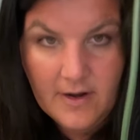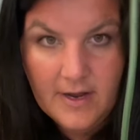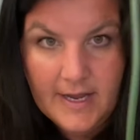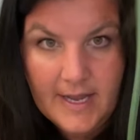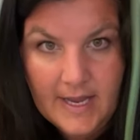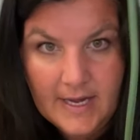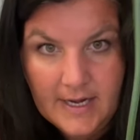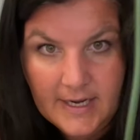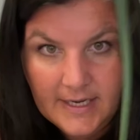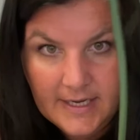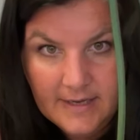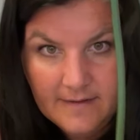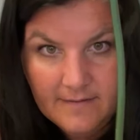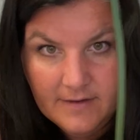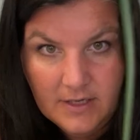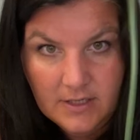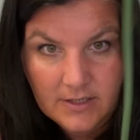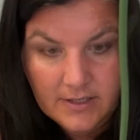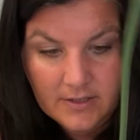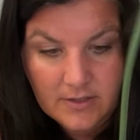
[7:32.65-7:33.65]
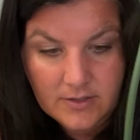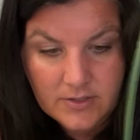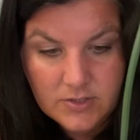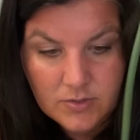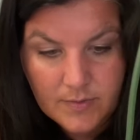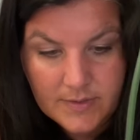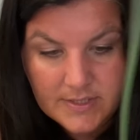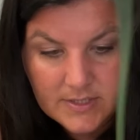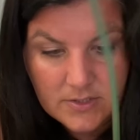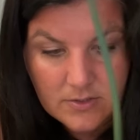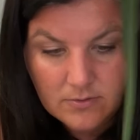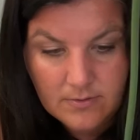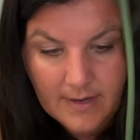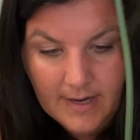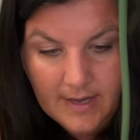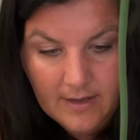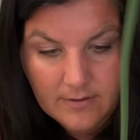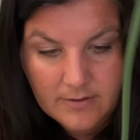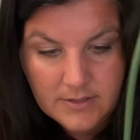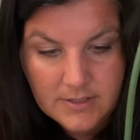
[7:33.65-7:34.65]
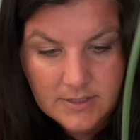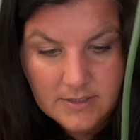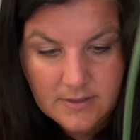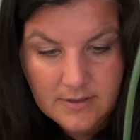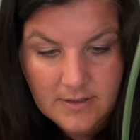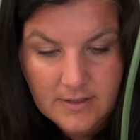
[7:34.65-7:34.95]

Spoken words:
Again, I give it a little twist around